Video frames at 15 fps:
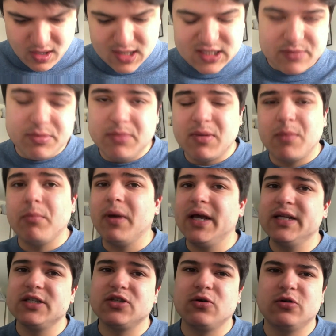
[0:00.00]
it's been my
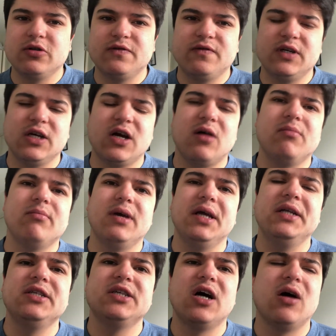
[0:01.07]
main source of income
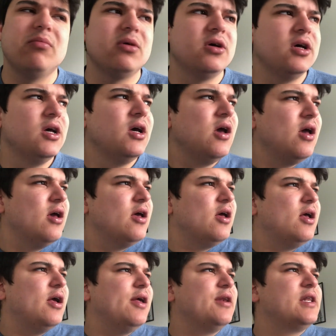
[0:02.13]
main job
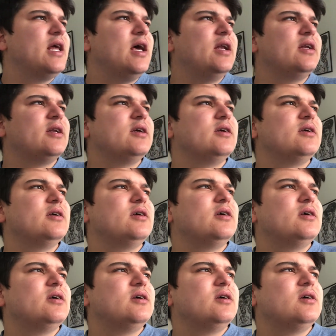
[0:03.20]
and then
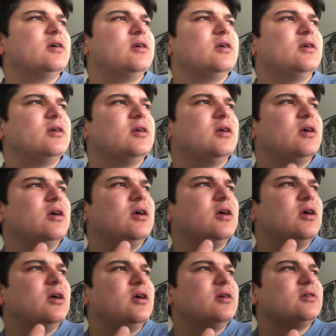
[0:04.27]

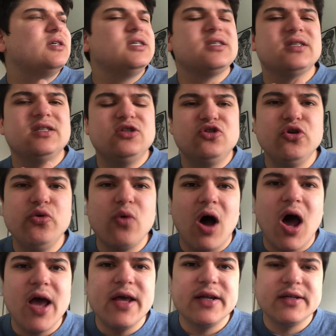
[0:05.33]
uh, is
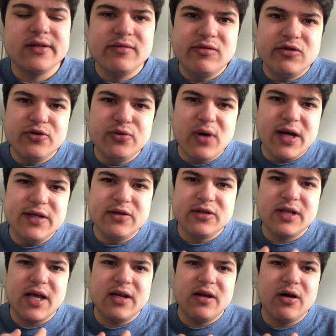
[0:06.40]
DUI.
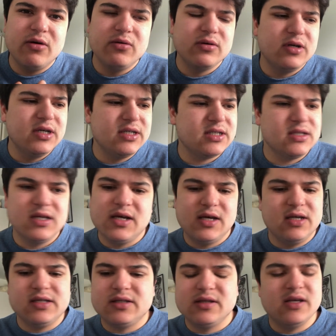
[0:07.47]
DUI.no is the
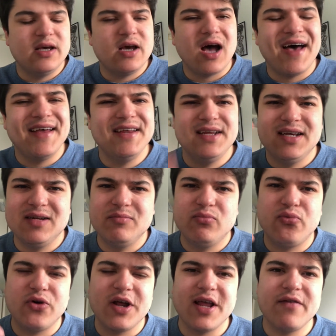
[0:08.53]
is the high-end
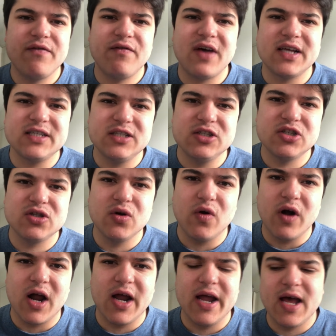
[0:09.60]
brand fashion
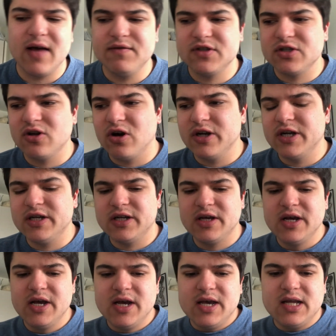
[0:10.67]
store I have started
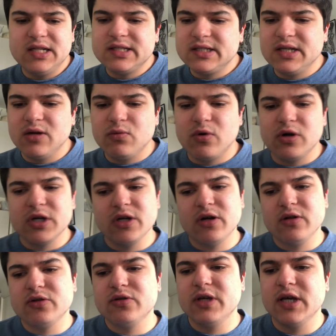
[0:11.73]
and still working
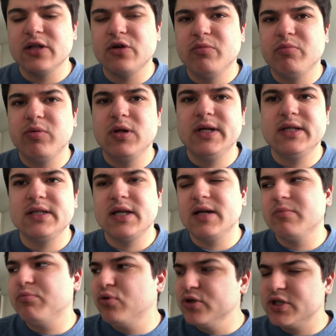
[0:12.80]
on to get complete
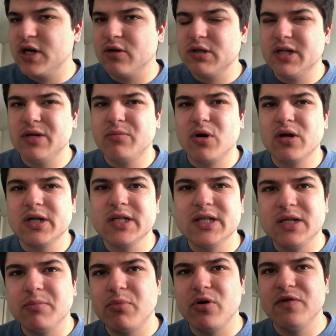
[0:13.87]
and push out in the market
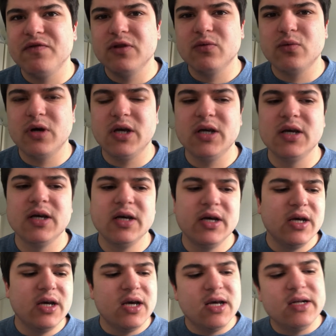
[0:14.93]
in a perfect way.
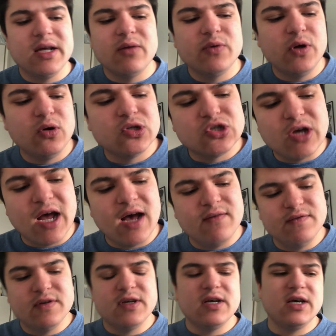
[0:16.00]
And then we also have
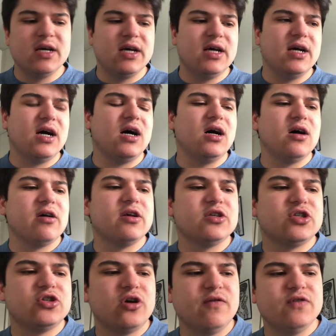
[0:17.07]
uh, a
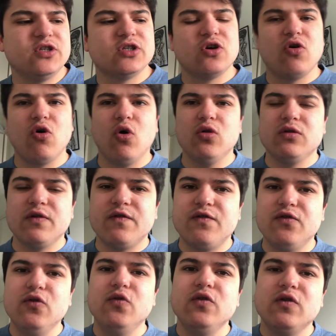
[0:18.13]
service called
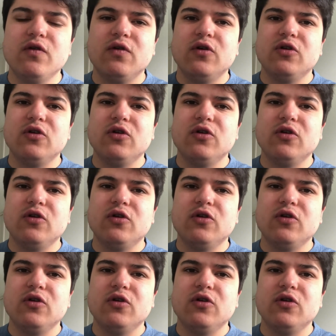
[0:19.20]
Food